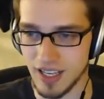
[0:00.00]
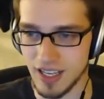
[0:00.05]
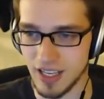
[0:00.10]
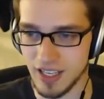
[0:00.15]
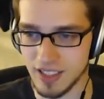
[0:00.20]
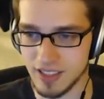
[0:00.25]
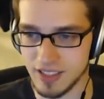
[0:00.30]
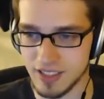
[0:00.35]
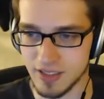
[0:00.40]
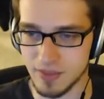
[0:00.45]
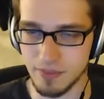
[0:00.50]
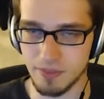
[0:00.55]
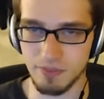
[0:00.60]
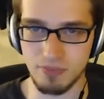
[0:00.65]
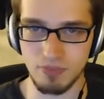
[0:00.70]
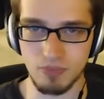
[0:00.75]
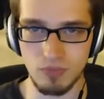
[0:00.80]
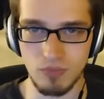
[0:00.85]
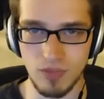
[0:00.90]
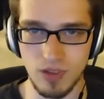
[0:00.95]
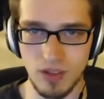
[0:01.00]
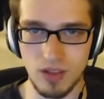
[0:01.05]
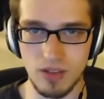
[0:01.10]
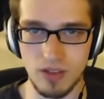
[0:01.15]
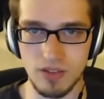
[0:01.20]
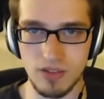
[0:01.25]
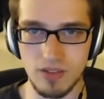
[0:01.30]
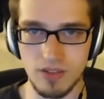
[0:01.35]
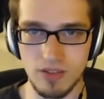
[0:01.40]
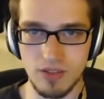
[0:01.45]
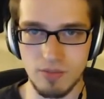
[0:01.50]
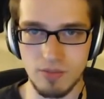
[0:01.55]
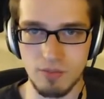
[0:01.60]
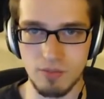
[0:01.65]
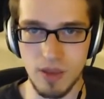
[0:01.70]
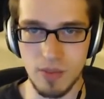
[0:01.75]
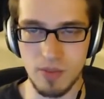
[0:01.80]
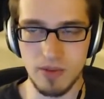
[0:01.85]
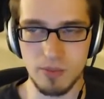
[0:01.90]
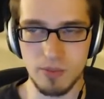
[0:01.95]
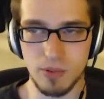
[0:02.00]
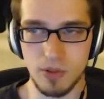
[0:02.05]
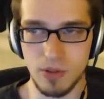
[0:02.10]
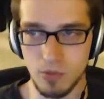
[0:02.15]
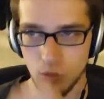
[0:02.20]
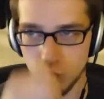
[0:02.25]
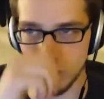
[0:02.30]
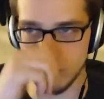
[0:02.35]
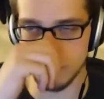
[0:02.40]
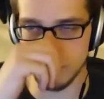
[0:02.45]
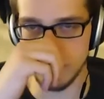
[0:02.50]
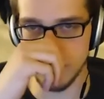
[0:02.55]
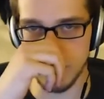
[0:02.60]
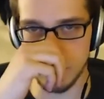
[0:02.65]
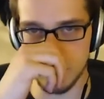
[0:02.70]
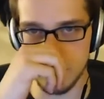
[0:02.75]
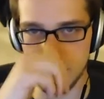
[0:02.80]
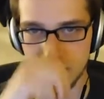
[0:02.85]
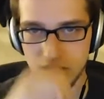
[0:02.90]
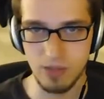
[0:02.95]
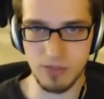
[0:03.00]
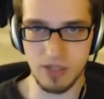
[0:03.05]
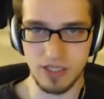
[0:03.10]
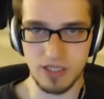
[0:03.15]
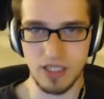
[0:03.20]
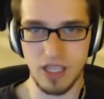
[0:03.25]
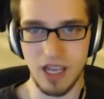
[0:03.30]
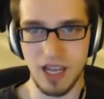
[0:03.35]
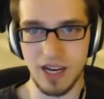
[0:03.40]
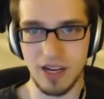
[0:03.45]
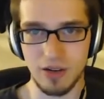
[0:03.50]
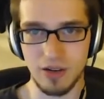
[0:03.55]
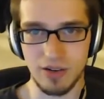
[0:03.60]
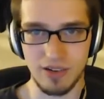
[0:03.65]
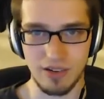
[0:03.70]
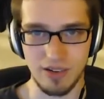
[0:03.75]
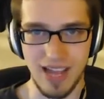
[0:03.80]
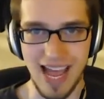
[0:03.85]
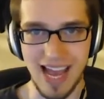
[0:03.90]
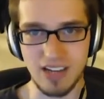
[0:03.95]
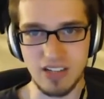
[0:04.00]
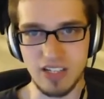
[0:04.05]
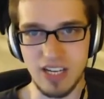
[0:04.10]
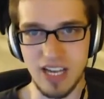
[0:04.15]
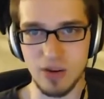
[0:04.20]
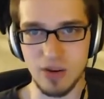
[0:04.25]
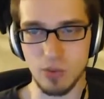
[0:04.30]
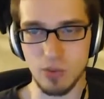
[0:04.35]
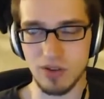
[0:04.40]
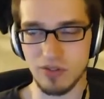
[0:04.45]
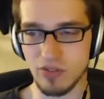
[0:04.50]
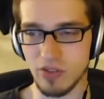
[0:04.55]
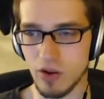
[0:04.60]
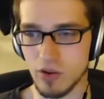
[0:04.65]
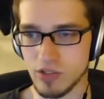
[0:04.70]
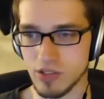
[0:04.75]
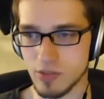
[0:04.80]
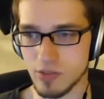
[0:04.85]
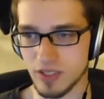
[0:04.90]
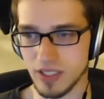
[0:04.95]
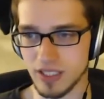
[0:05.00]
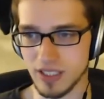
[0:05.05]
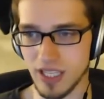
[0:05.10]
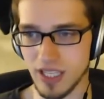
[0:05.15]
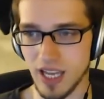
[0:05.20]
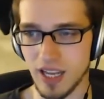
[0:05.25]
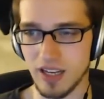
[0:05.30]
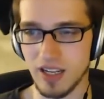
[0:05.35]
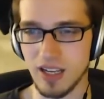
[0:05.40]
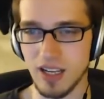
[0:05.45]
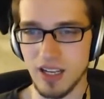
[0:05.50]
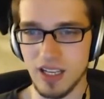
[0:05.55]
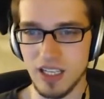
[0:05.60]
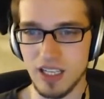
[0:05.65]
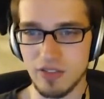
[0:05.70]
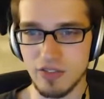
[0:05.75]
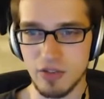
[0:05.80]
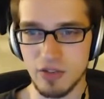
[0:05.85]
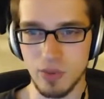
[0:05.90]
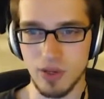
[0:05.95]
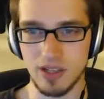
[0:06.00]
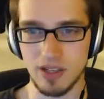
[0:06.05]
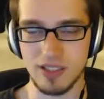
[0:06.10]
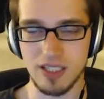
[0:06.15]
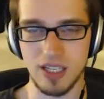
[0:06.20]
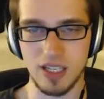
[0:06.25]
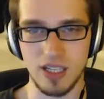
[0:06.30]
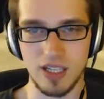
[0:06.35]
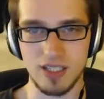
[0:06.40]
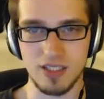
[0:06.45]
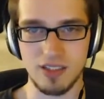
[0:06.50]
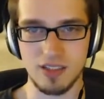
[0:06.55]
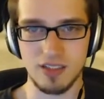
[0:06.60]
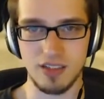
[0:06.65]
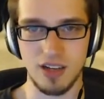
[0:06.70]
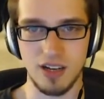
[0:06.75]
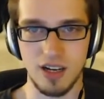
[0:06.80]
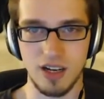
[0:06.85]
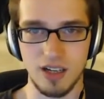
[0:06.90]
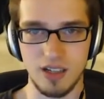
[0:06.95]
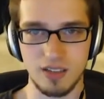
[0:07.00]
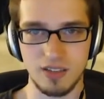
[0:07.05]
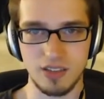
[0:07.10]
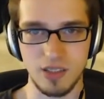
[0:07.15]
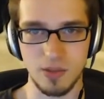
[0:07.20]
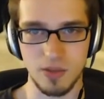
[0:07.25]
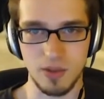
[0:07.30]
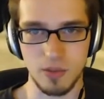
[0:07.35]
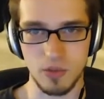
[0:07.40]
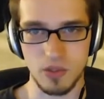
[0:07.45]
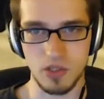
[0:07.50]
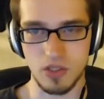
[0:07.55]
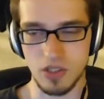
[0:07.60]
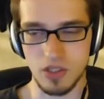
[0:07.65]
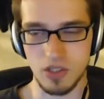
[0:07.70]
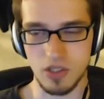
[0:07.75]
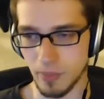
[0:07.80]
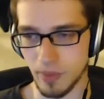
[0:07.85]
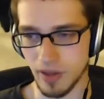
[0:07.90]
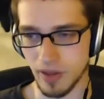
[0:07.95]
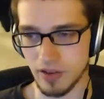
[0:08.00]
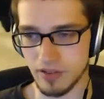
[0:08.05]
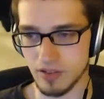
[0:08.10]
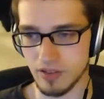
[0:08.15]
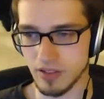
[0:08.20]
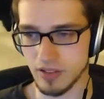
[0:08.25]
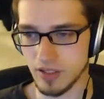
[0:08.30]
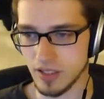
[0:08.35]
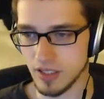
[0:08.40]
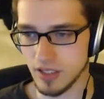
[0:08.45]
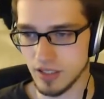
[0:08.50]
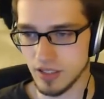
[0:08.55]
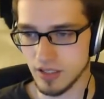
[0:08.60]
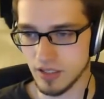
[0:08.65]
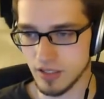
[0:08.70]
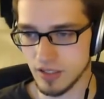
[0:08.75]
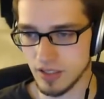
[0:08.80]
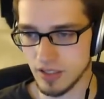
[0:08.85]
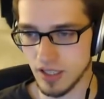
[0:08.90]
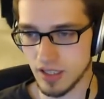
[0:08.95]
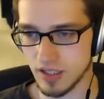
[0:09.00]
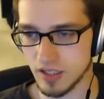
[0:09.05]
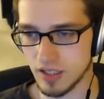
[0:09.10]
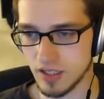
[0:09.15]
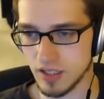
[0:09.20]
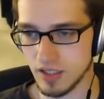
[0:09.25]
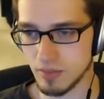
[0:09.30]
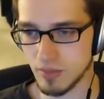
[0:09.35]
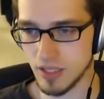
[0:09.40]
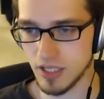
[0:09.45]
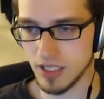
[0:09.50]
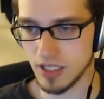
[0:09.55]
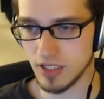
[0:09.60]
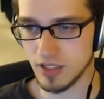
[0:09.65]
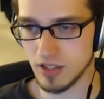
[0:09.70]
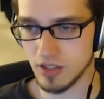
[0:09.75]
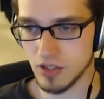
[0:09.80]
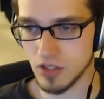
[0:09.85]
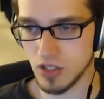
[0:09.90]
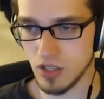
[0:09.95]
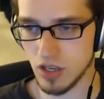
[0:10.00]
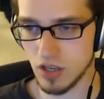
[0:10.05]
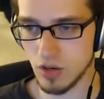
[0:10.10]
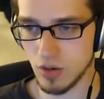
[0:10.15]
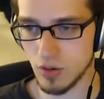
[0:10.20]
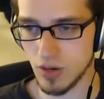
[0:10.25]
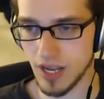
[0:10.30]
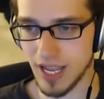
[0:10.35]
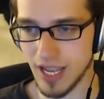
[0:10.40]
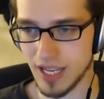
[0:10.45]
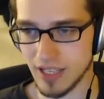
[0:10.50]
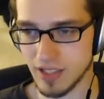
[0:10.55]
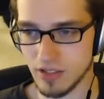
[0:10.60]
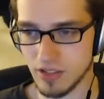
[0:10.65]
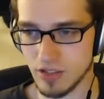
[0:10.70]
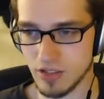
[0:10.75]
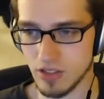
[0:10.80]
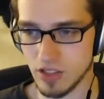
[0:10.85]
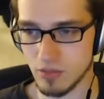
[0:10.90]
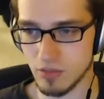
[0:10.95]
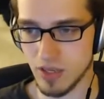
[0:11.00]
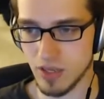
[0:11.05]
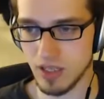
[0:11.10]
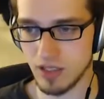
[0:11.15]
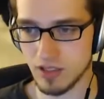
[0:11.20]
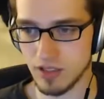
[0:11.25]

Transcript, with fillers: And maybe put workflow in the subject line, or hashtag workflow, or something like that, if you want to tell us something we should talk about. Get It Made Show. We